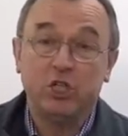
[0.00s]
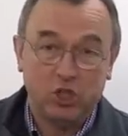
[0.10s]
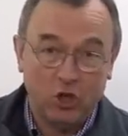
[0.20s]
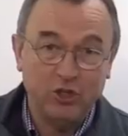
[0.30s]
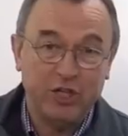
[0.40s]

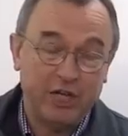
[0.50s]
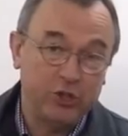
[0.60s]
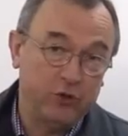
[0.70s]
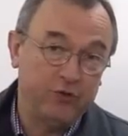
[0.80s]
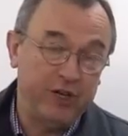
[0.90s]
Contact
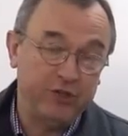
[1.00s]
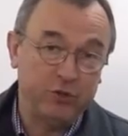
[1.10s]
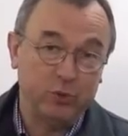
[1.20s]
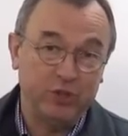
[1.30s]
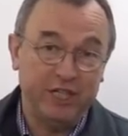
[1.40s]
your
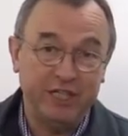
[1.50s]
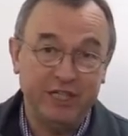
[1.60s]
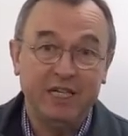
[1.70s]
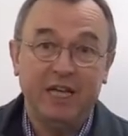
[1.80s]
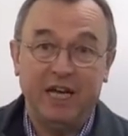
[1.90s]
Festool
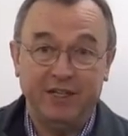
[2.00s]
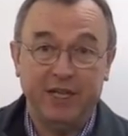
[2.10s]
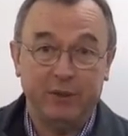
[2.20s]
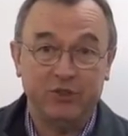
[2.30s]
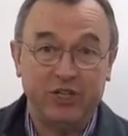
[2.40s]
dealer and
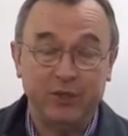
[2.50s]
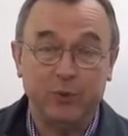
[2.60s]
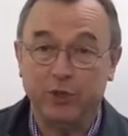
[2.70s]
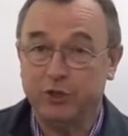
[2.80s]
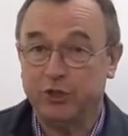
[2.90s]
they'll send
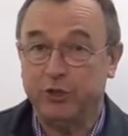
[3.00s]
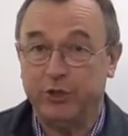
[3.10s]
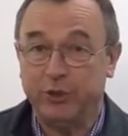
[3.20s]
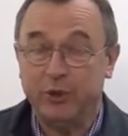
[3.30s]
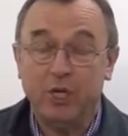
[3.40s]
one to
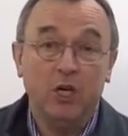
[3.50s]
you.